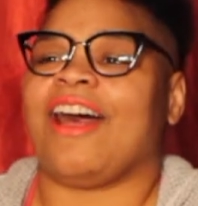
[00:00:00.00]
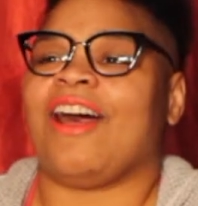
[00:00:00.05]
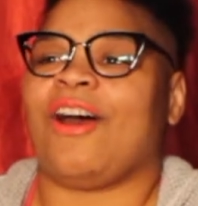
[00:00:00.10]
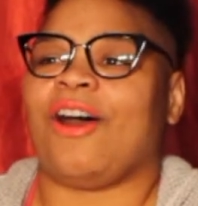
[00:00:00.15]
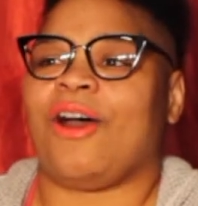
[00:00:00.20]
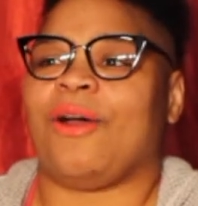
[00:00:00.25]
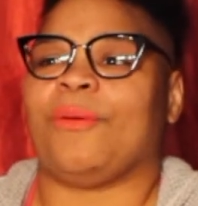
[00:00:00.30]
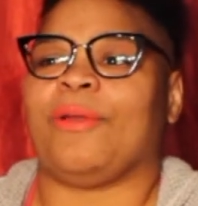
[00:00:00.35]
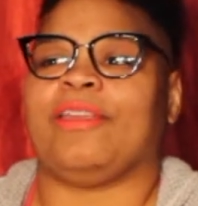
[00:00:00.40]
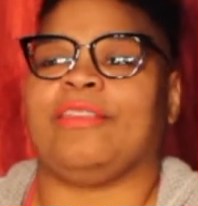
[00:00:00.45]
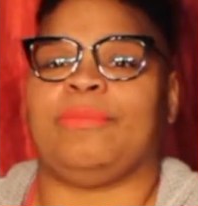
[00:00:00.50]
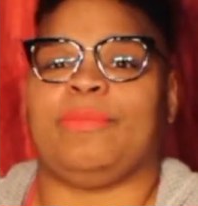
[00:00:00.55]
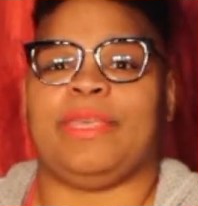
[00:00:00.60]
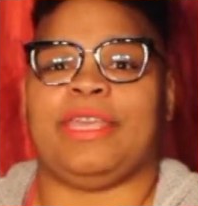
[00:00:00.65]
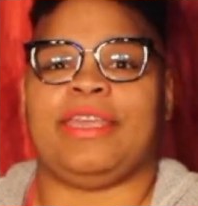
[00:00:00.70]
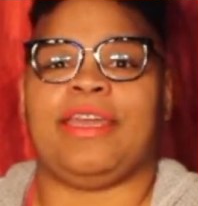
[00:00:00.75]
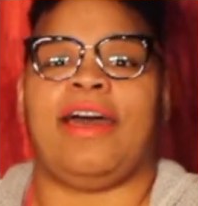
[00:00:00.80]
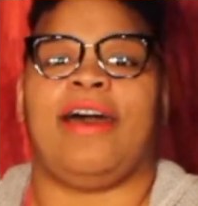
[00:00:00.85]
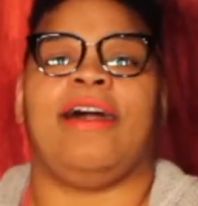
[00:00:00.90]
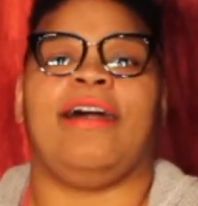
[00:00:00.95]
always
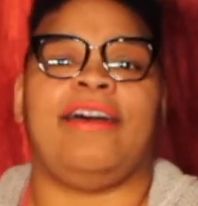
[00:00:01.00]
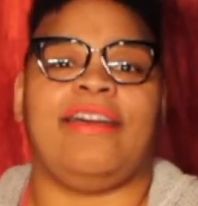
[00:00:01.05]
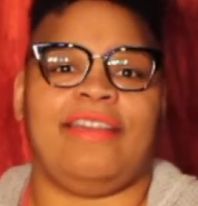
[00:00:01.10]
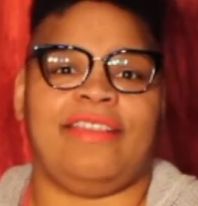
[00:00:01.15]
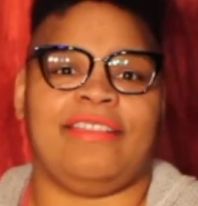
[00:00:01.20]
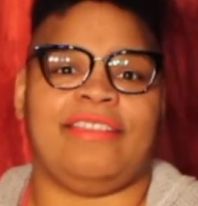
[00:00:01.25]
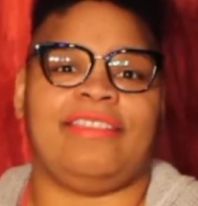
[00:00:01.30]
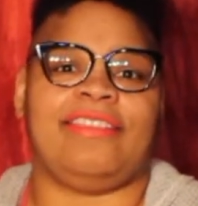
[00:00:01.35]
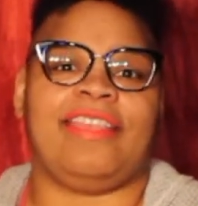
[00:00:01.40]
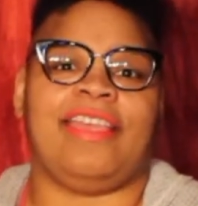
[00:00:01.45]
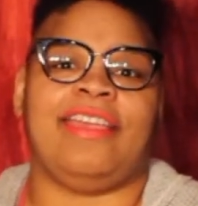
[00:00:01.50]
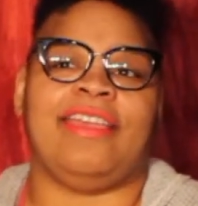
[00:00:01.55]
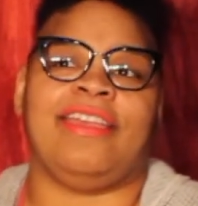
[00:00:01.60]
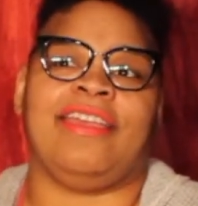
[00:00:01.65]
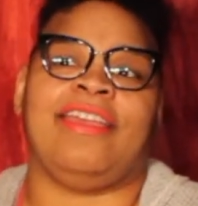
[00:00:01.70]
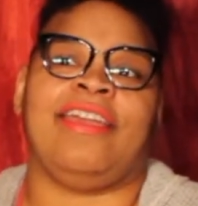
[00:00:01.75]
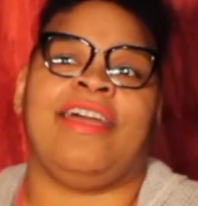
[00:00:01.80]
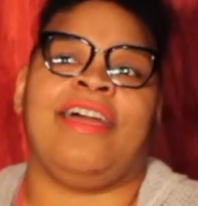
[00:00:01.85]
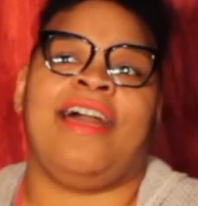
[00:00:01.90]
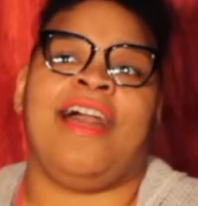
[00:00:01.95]
because
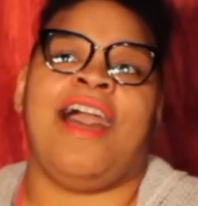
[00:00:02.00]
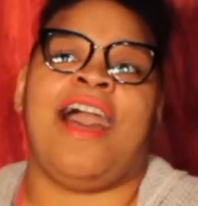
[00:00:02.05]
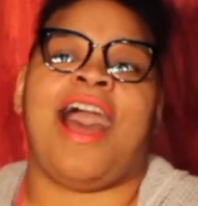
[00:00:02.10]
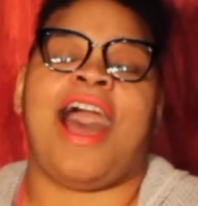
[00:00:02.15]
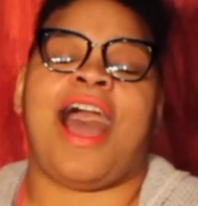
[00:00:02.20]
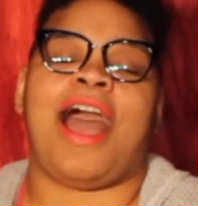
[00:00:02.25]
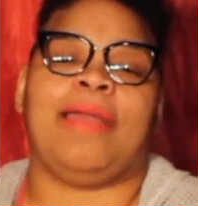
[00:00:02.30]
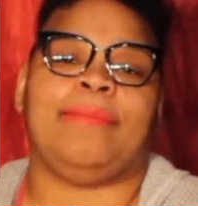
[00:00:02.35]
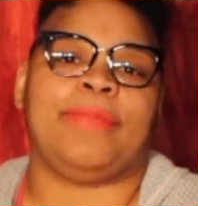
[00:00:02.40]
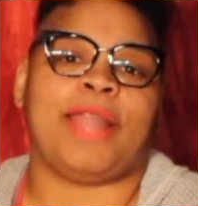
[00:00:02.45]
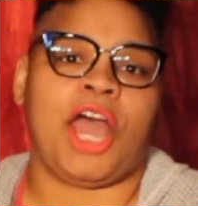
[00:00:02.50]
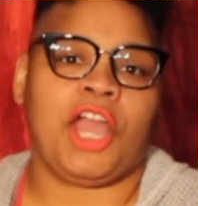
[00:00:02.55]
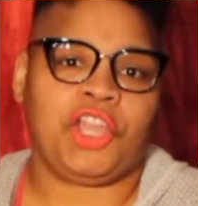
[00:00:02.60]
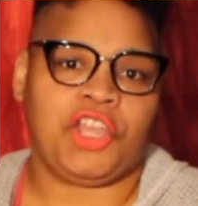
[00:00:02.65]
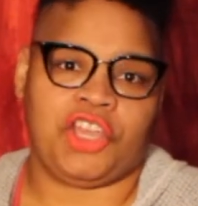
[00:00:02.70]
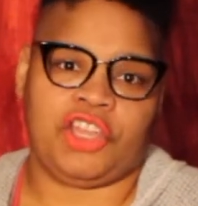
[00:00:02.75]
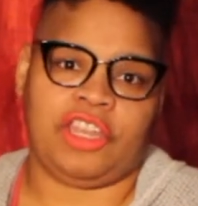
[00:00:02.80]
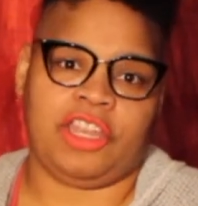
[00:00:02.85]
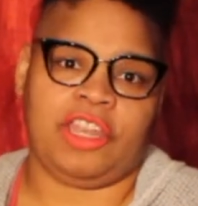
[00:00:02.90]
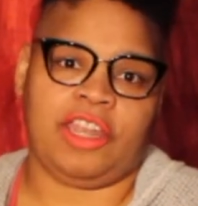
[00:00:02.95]
I'm not
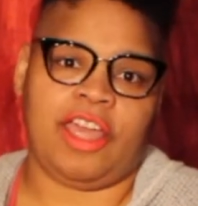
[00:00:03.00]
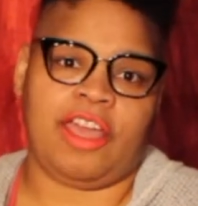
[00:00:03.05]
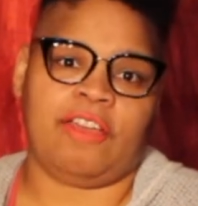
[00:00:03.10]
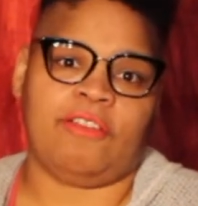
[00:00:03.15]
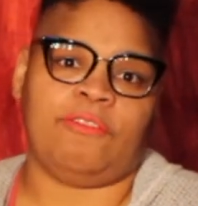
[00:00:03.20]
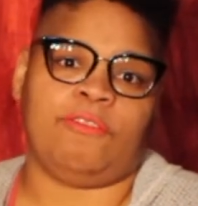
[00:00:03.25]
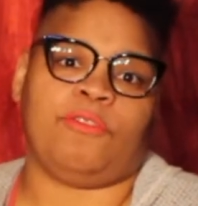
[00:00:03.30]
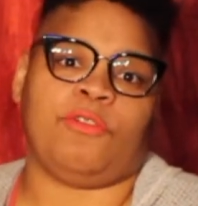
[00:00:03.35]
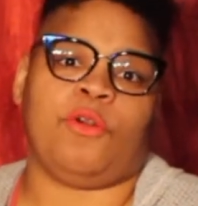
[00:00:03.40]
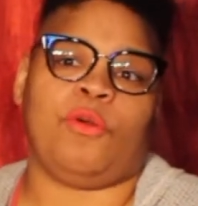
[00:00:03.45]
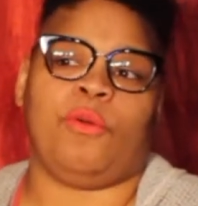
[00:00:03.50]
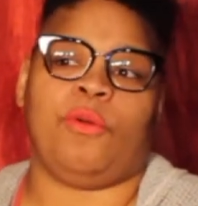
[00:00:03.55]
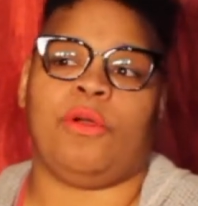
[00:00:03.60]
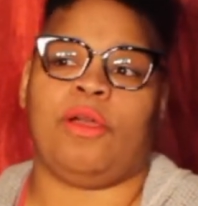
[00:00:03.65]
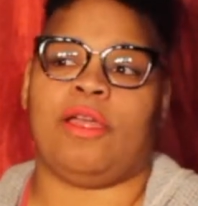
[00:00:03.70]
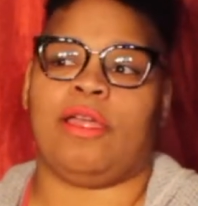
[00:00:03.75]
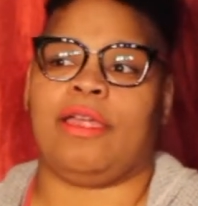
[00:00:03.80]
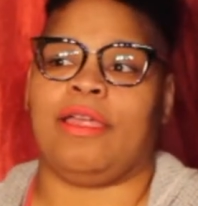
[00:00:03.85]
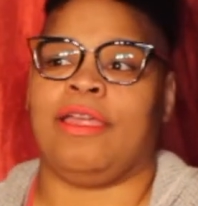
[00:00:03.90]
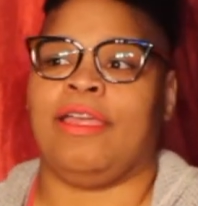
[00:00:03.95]
good enough
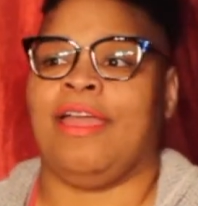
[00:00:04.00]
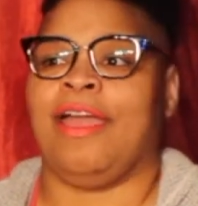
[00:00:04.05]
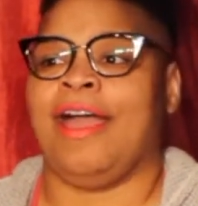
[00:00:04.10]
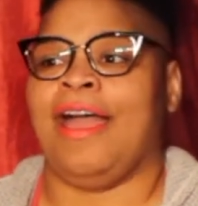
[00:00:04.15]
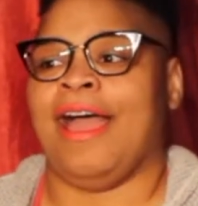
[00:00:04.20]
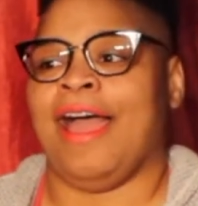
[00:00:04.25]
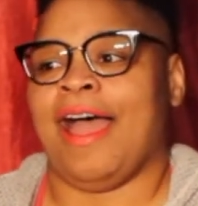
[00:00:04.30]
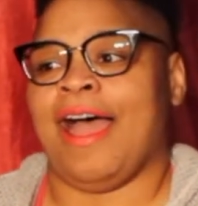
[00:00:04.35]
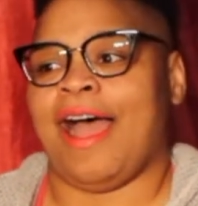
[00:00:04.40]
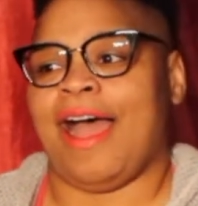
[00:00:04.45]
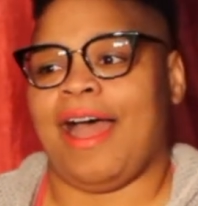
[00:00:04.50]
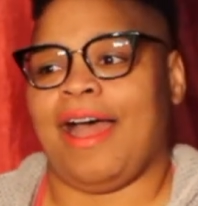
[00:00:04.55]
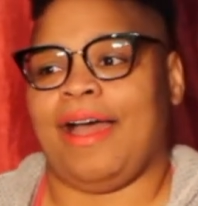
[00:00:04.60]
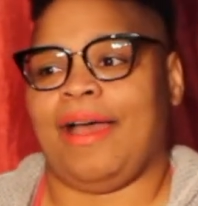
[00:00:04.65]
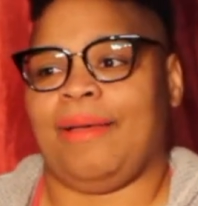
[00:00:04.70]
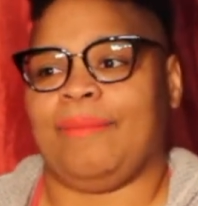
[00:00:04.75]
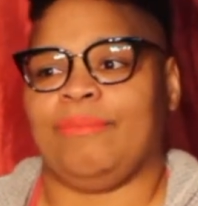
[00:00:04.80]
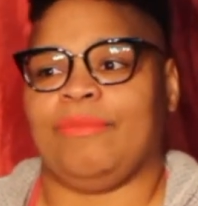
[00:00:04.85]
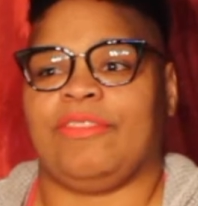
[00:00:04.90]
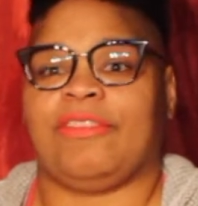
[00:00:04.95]
or
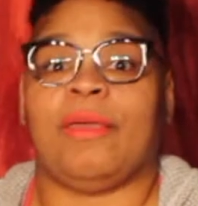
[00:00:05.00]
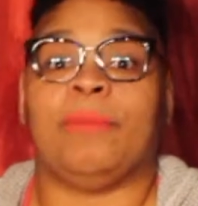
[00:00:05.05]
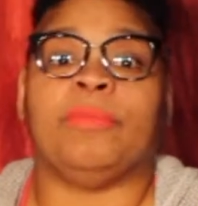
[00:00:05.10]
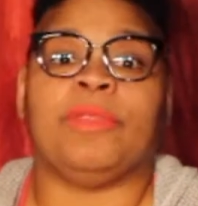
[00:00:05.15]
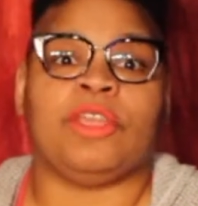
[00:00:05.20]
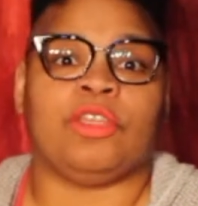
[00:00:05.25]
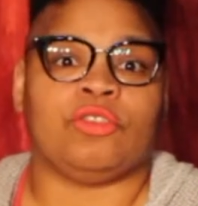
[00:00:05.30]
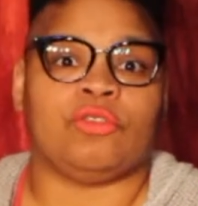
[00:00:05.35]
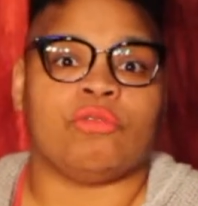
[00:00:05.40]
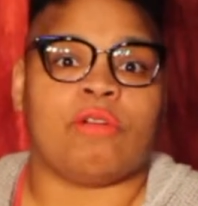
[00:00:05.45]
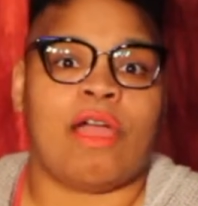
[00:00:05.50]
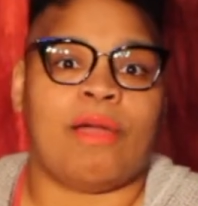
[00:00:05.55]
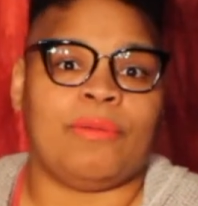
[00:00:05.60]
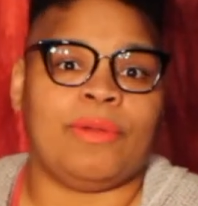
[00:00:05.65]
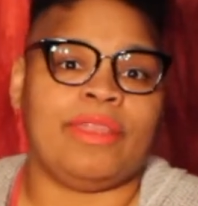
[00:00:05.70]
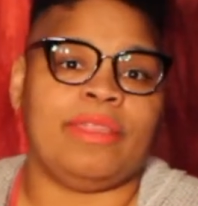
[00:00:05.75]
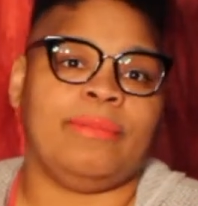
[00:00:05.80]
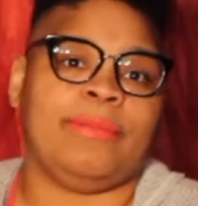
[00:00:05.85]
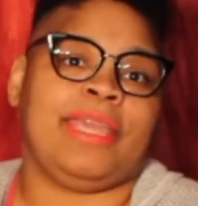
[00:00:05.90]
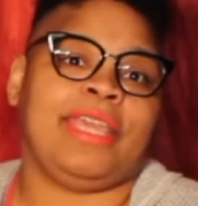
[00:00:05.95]
something's wrong
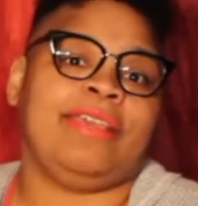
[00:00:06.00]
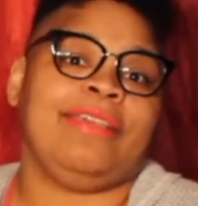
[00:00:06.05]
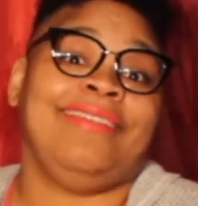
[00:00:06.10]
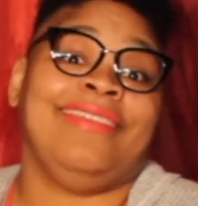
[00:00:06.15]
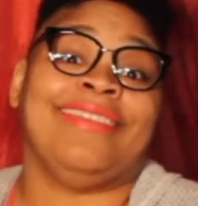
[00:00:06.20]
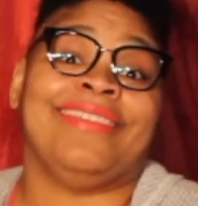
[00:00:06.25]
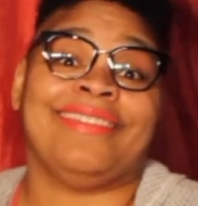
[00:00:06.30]
with me.